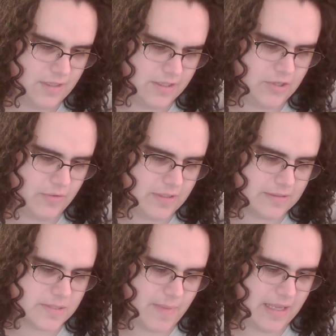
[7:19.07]
Cute
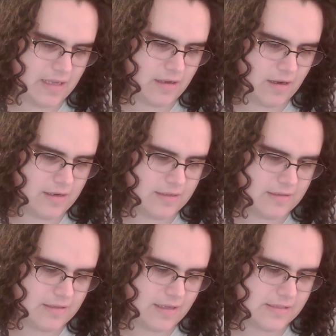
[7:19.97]
girls making art,
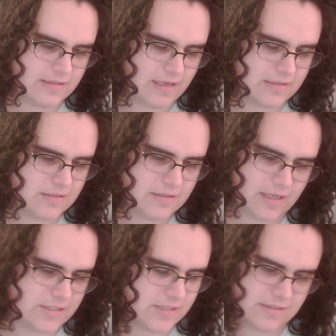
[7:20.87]
I
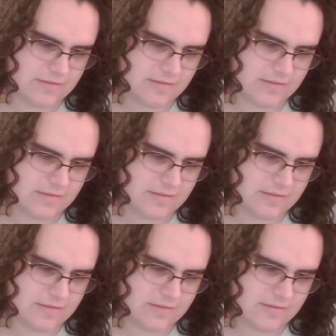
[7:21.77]
just